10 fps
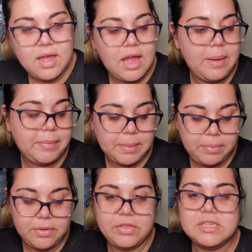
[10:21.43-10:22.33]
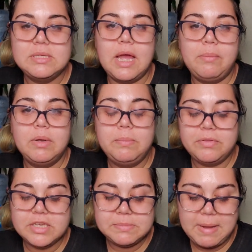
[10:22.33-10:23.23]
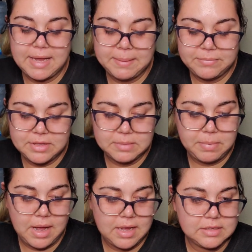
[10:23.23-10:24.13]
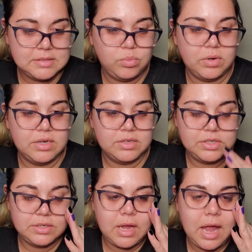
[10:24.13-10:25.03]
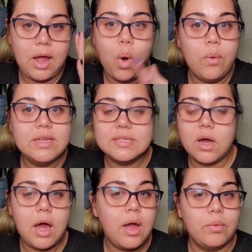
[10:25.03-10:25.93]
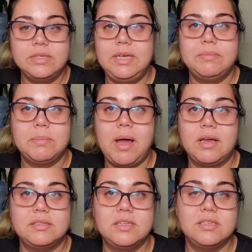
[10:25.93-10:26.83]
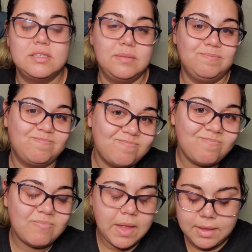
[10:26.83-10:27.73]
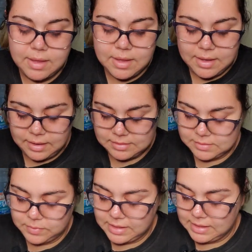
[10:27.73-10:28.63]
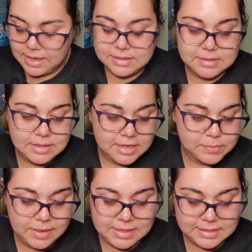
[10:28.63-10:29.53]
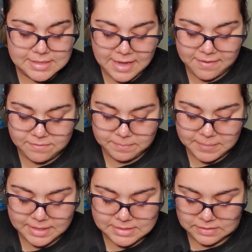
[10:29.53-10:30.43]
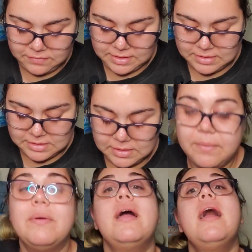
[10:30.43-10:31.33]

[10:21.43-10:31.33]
I'm gonna put this back in the box, which I always keep the boxes. That's what I like to have my stuff in. So